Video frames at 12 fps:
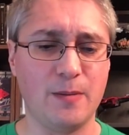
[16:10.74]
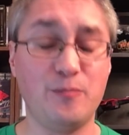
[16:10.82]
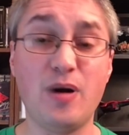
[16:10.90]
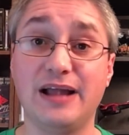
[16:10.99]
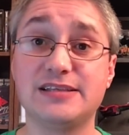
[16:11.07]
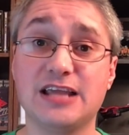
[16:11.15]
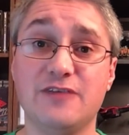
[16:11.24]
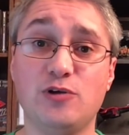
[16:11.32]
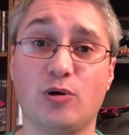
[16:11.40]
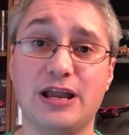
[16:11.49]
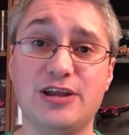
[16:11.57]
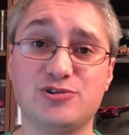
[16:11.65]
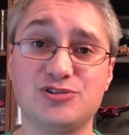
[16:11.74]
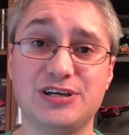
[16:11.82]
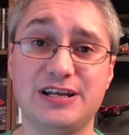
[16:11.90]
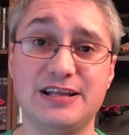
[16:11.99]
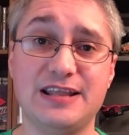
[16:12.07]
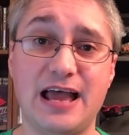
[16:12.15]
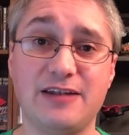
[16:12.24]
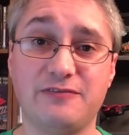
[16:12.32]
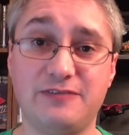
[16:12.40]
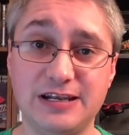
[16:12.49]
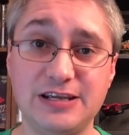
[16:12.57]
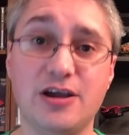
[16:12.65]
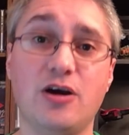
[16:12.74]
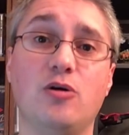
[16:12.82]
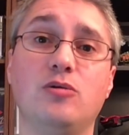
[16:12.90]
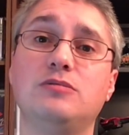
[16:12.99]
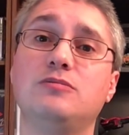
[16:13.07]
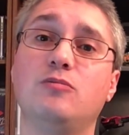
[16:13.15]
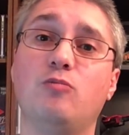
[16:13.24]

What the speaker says: But if you're interested in that video